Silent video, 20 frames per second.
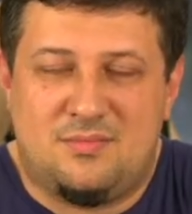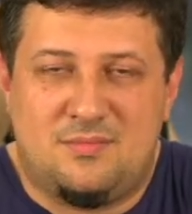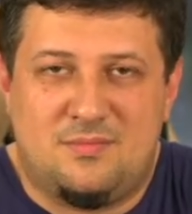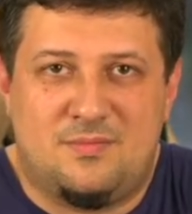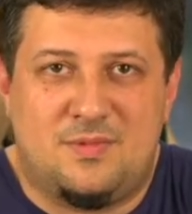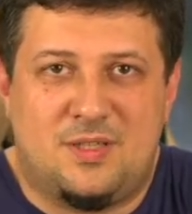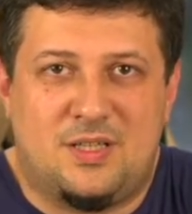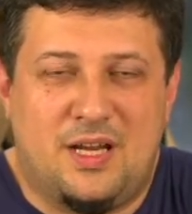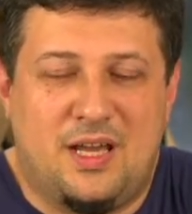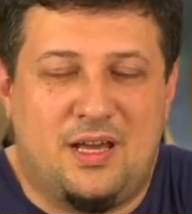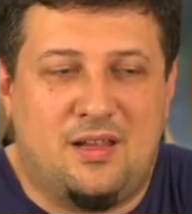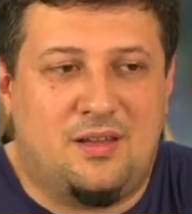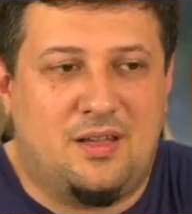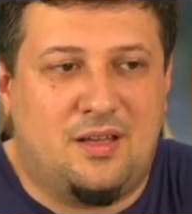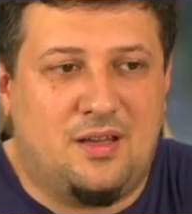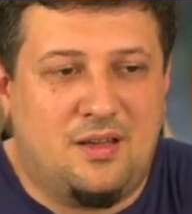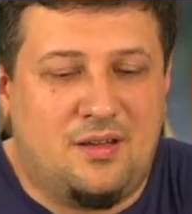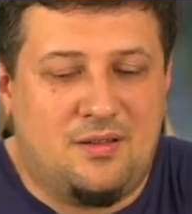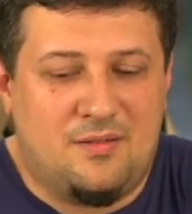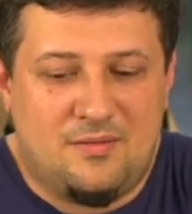
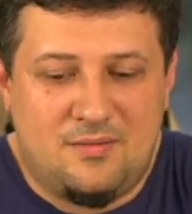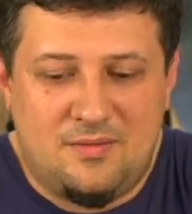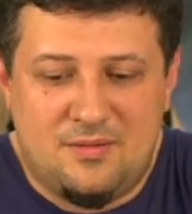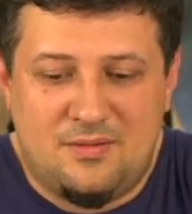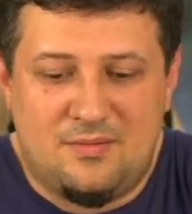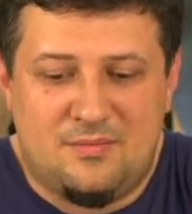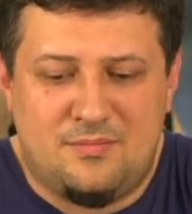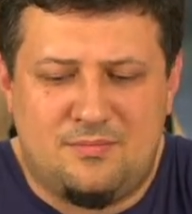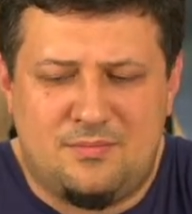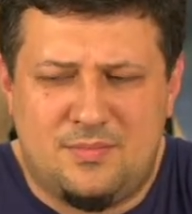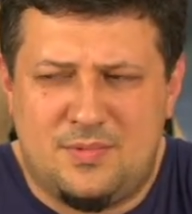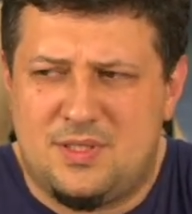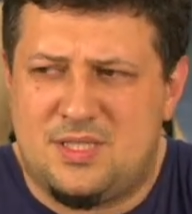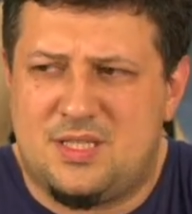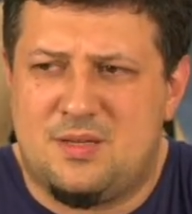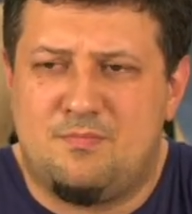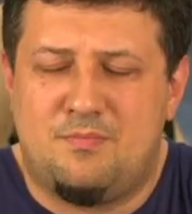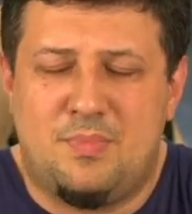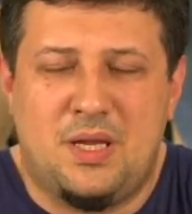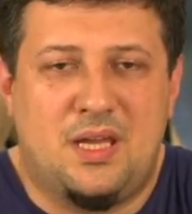really it's
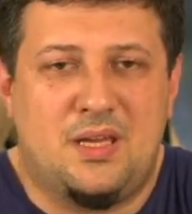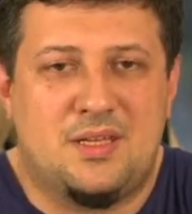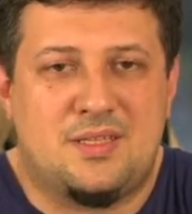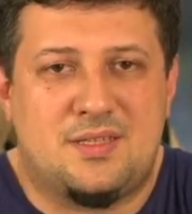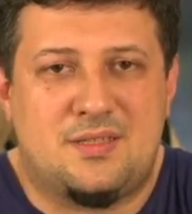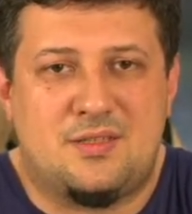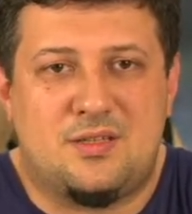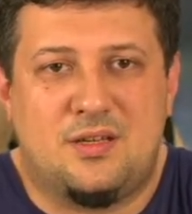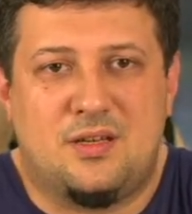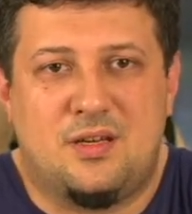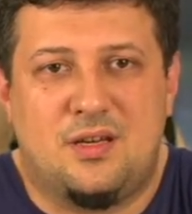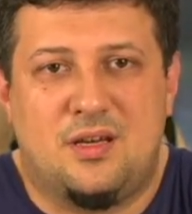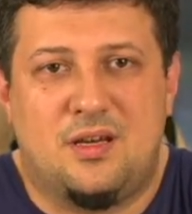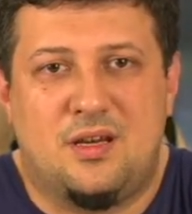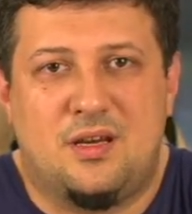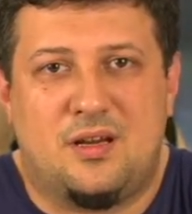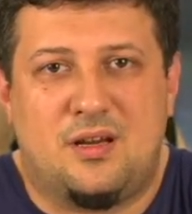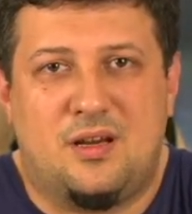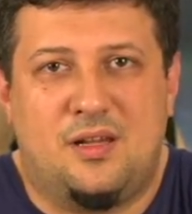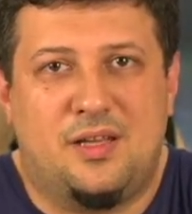the biggest
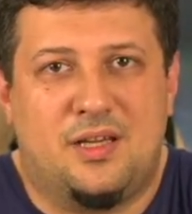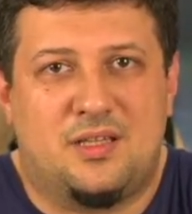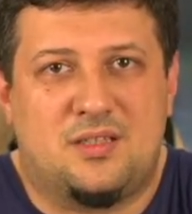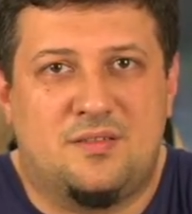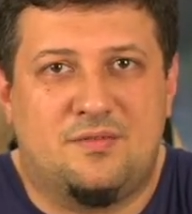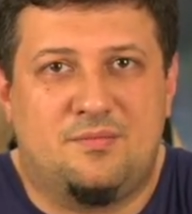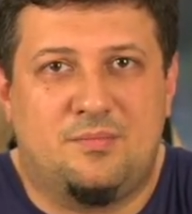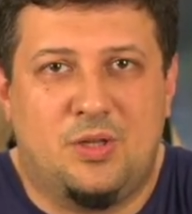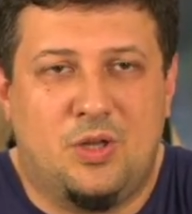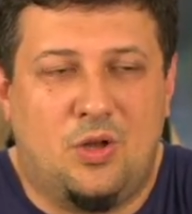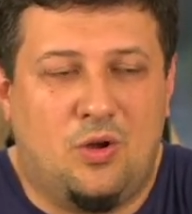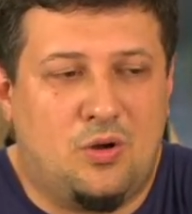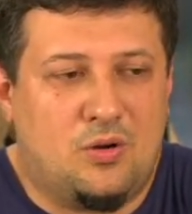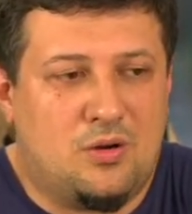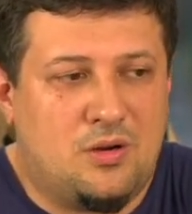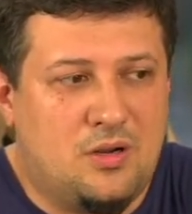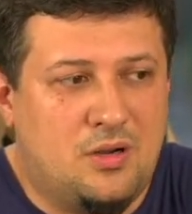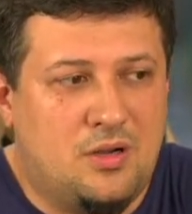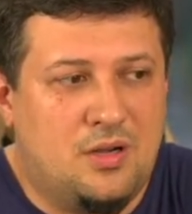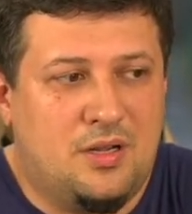collective
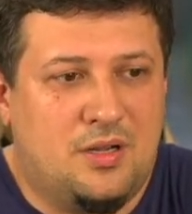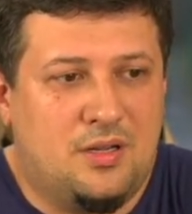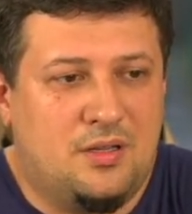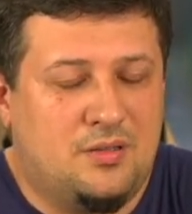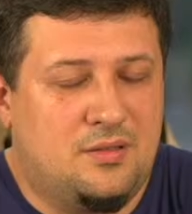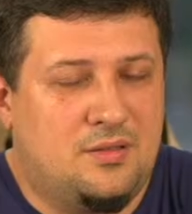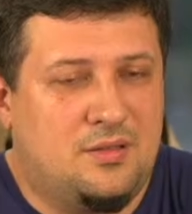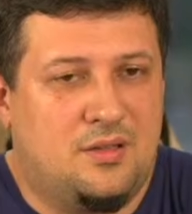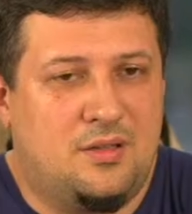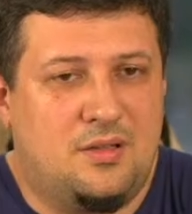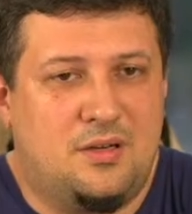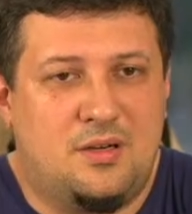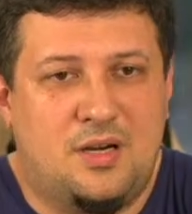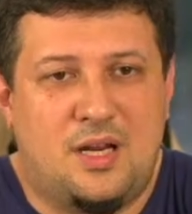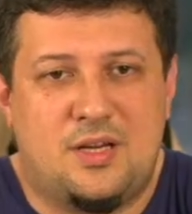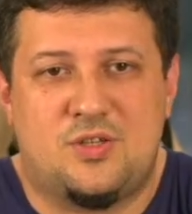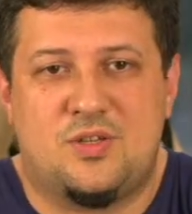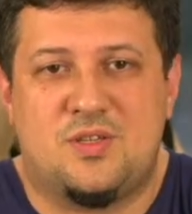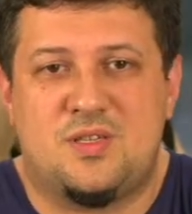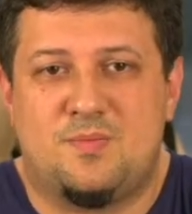blog in
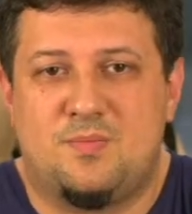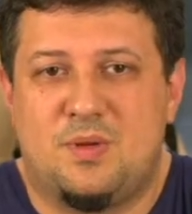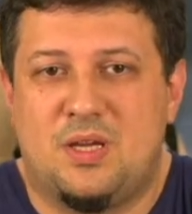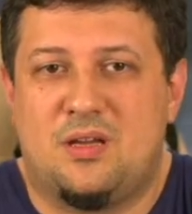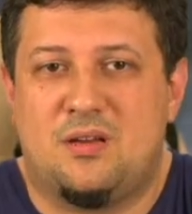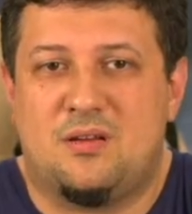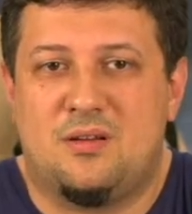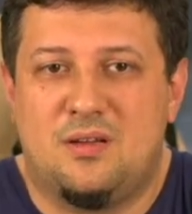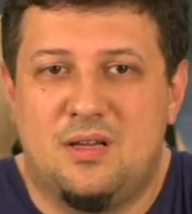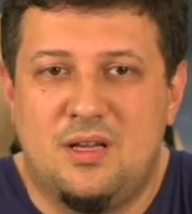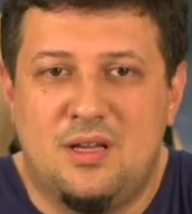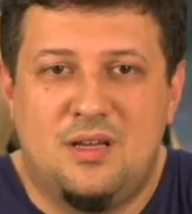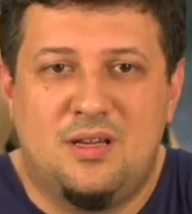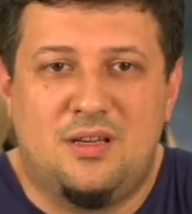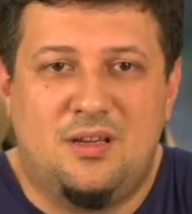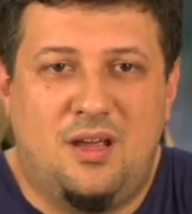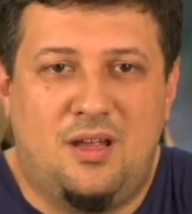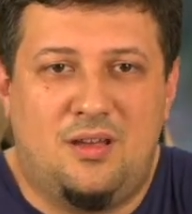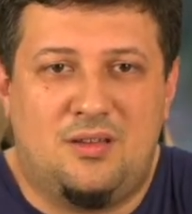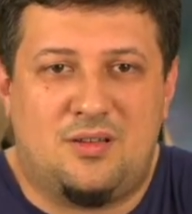Russian-speaking
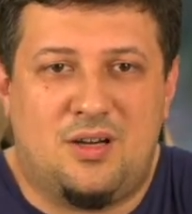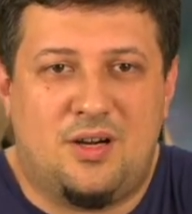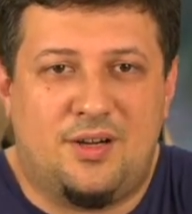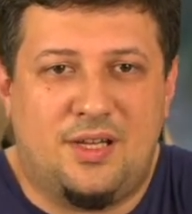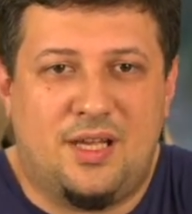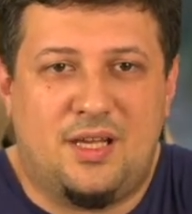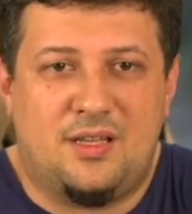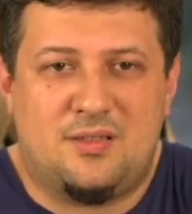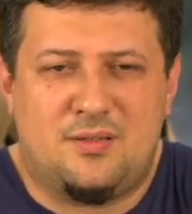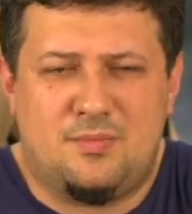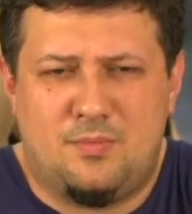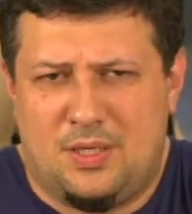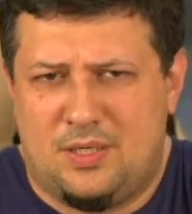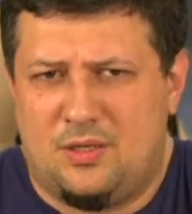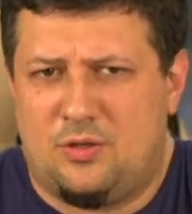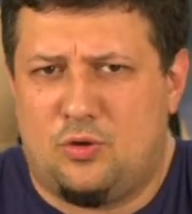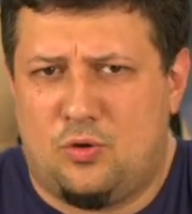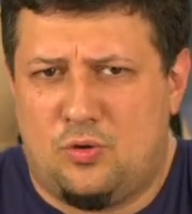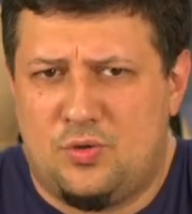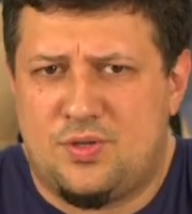internet, but
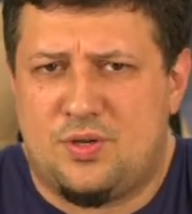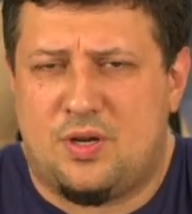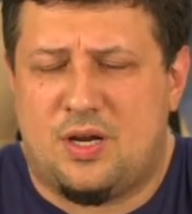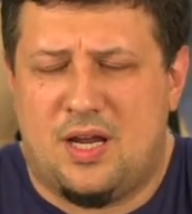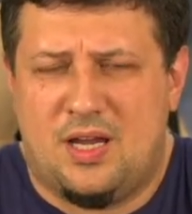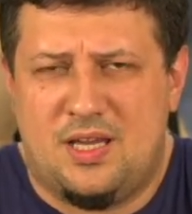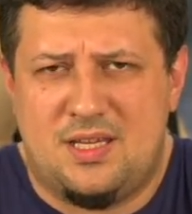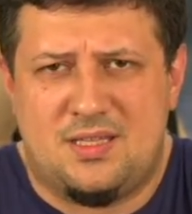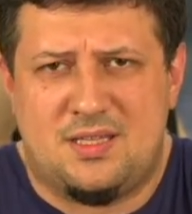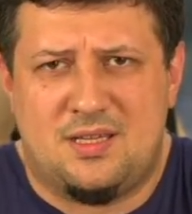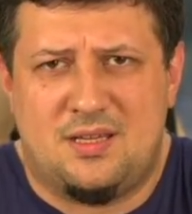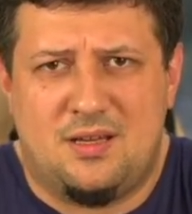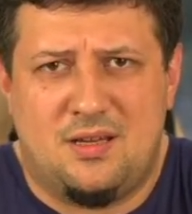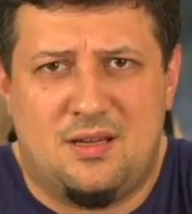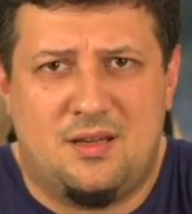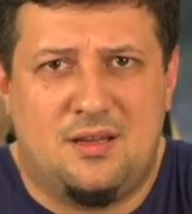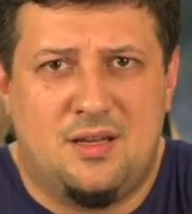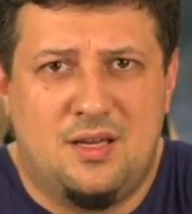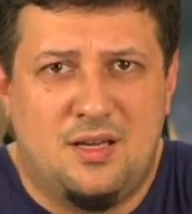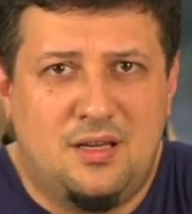it also has
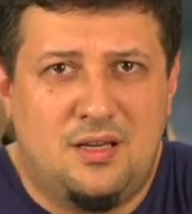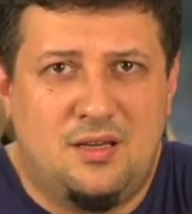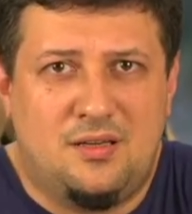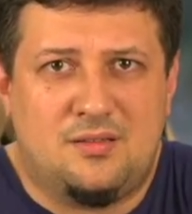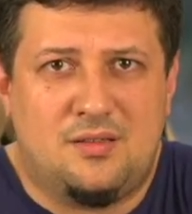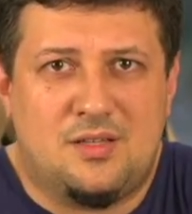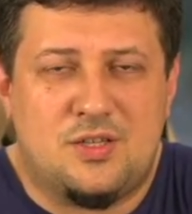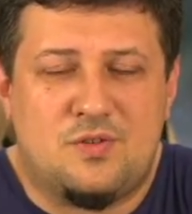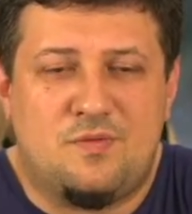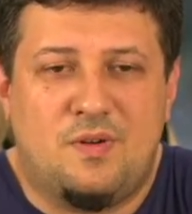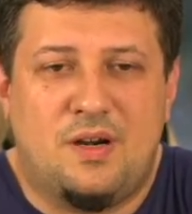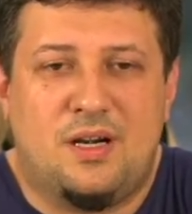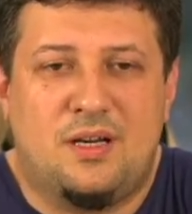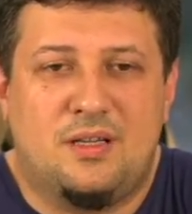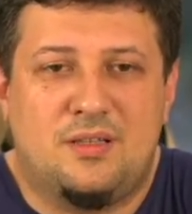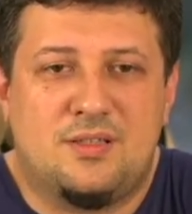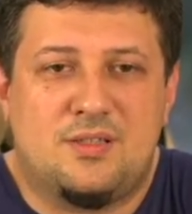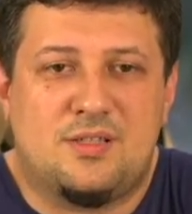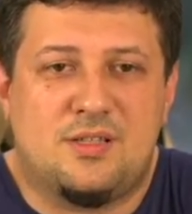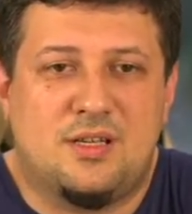a English
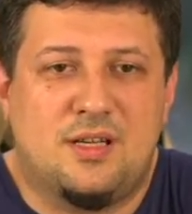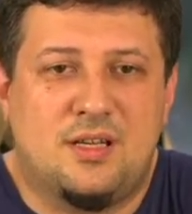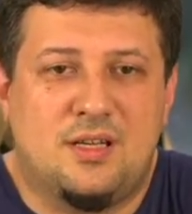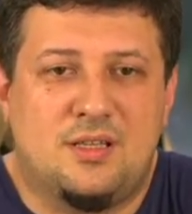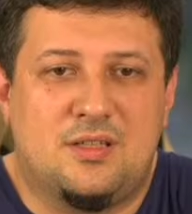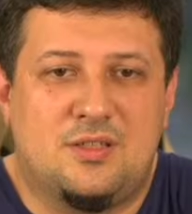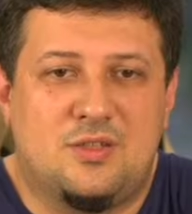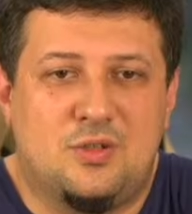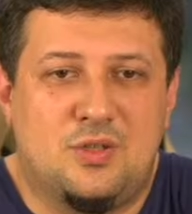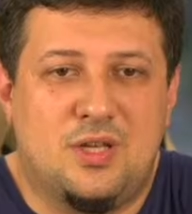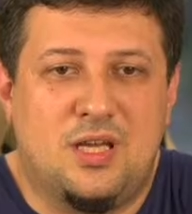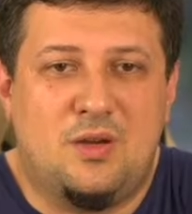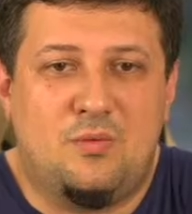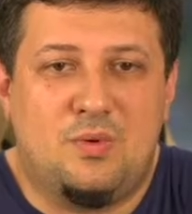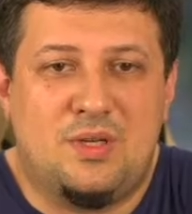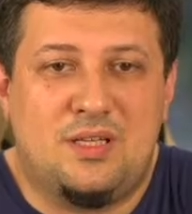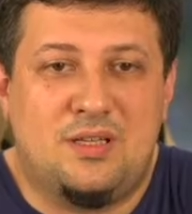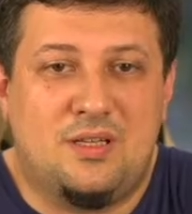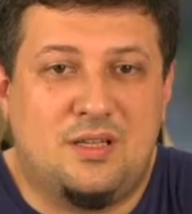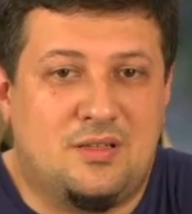variant. And today we
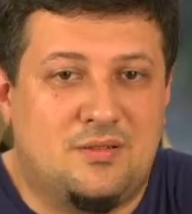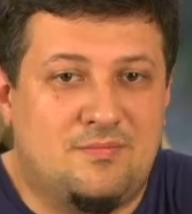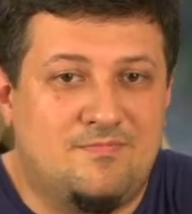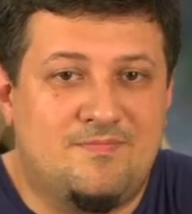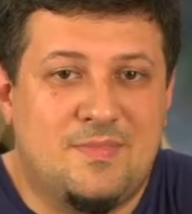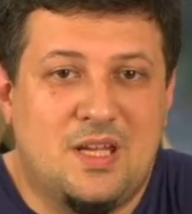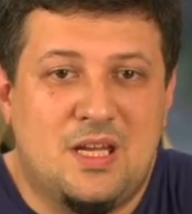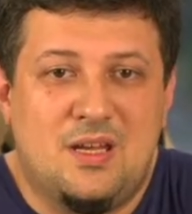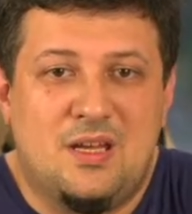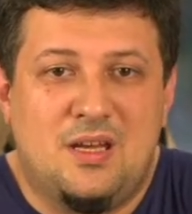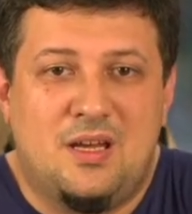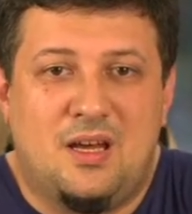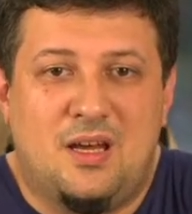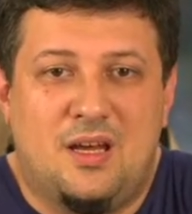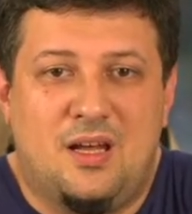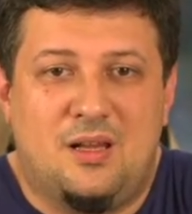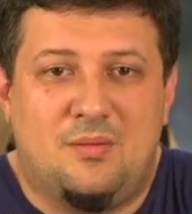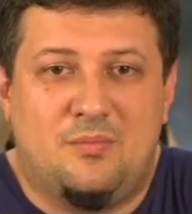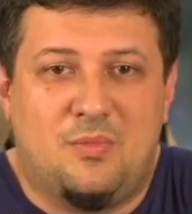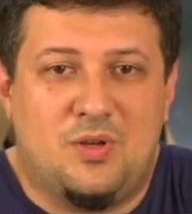did it.
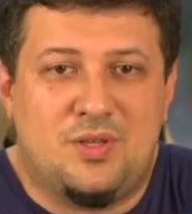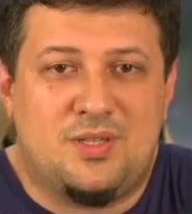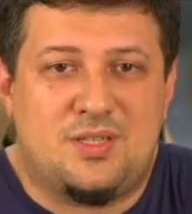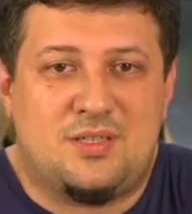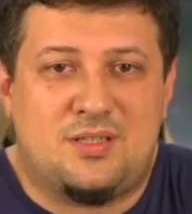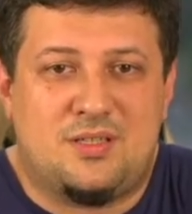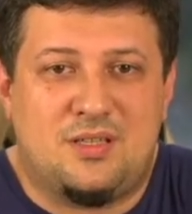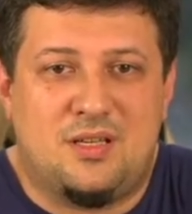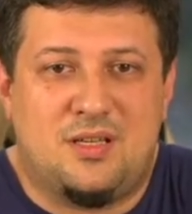Almost